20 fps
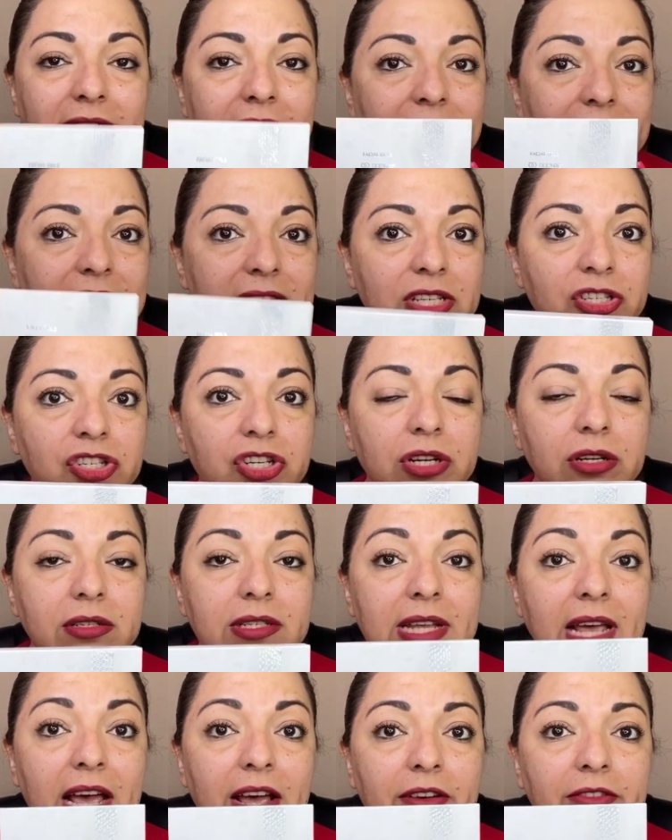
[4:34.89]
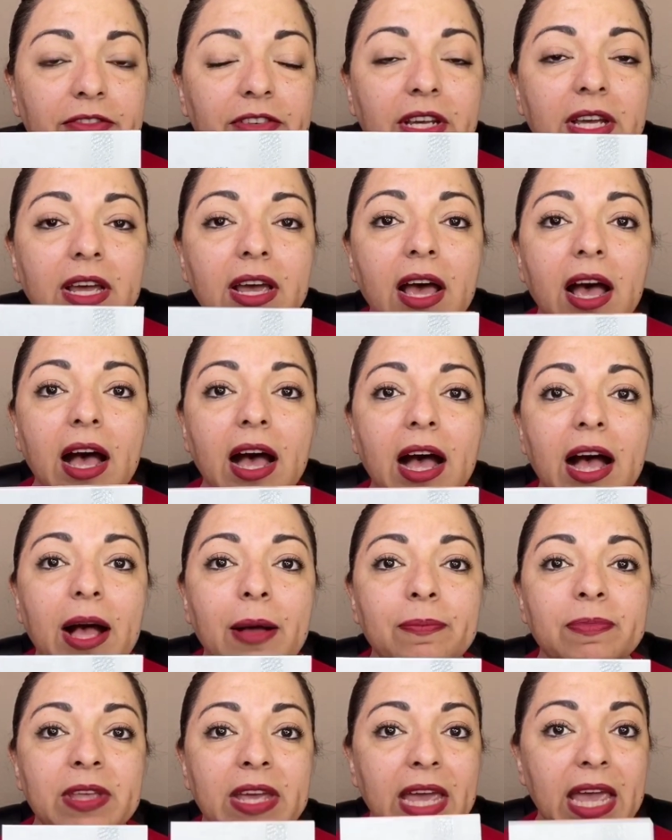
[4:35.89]
These gels have
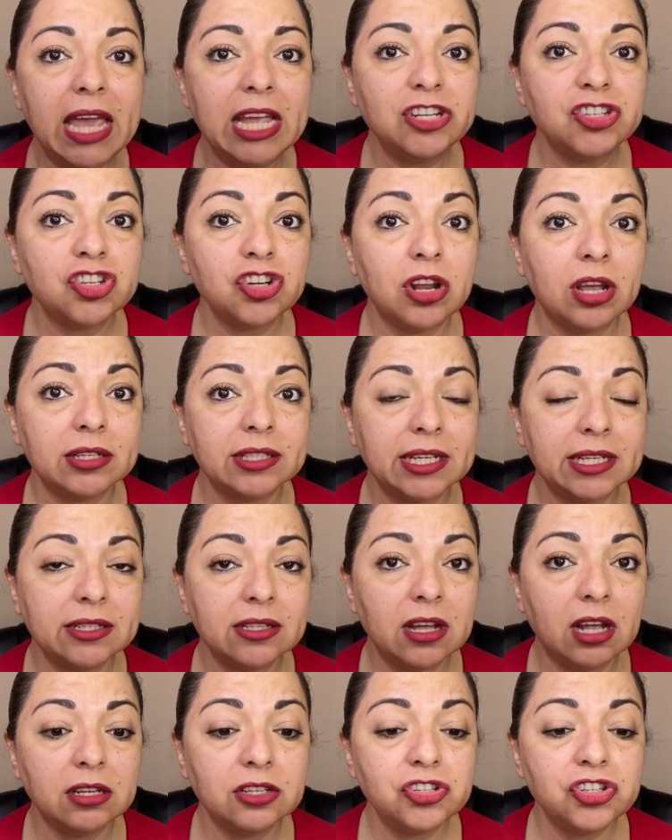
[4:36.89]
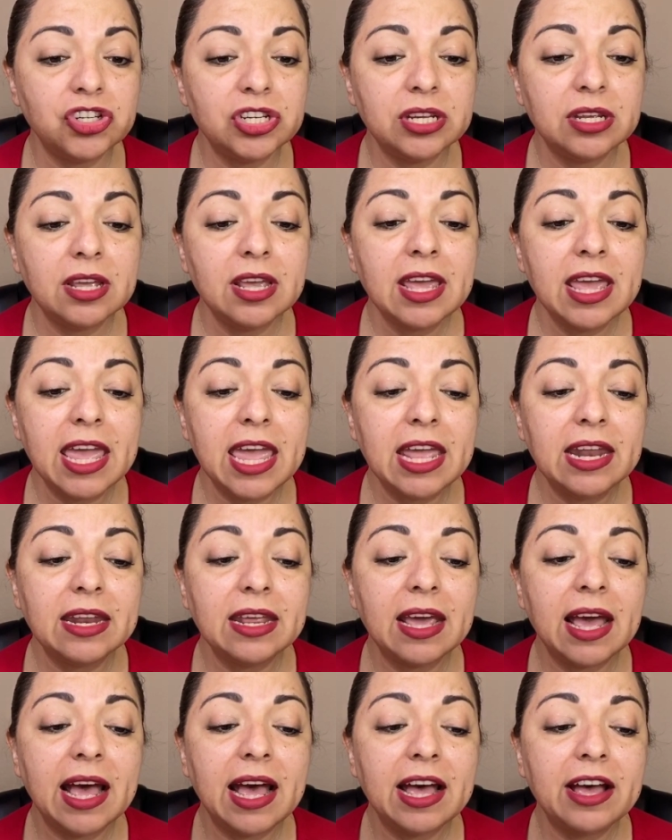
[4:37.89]
the H-lock technology, and
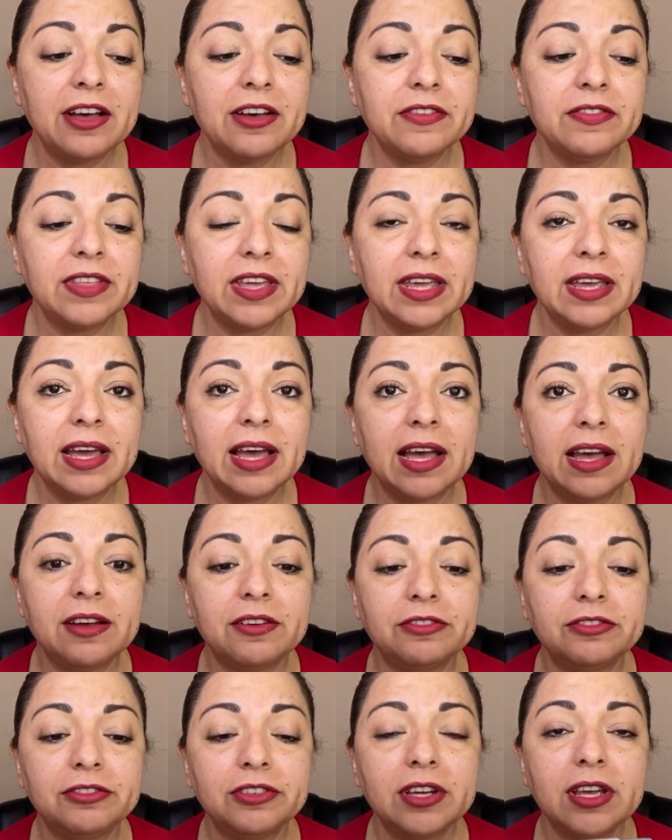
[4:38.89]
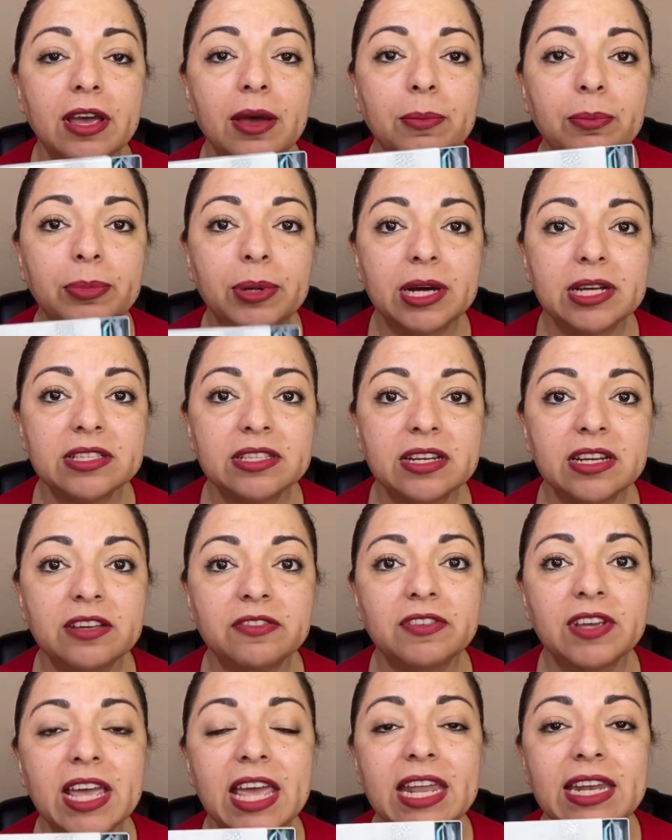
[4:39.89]
they have positive
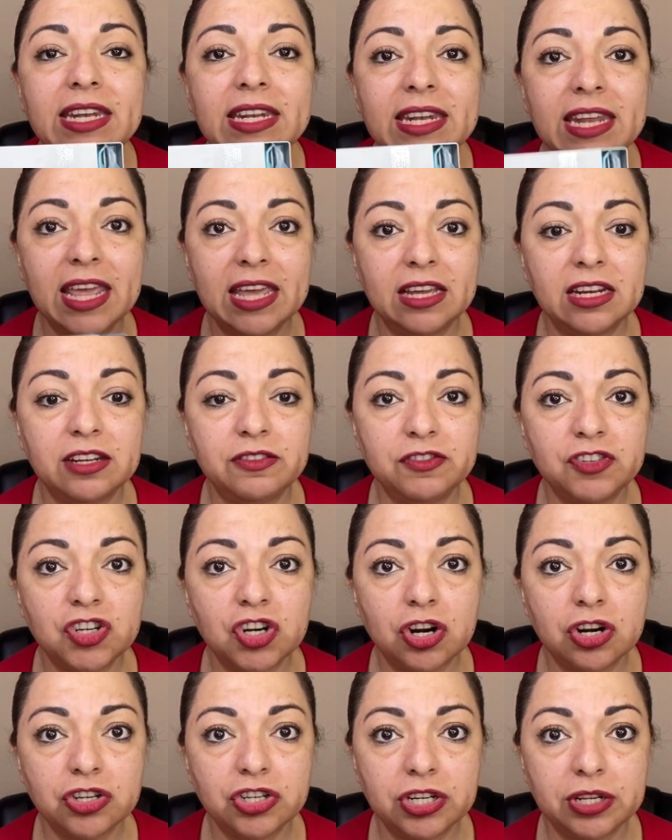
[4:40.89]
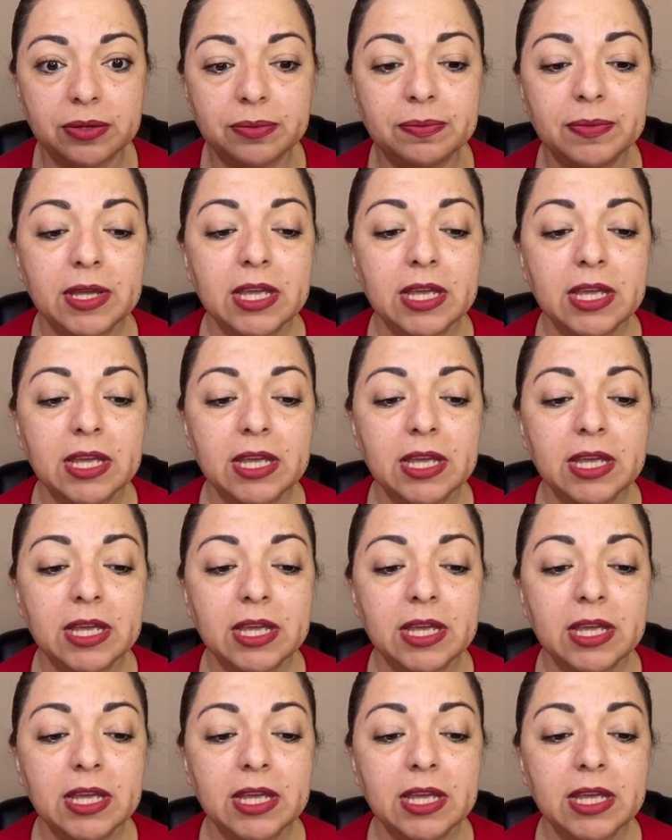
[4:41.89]
and negative charge in them.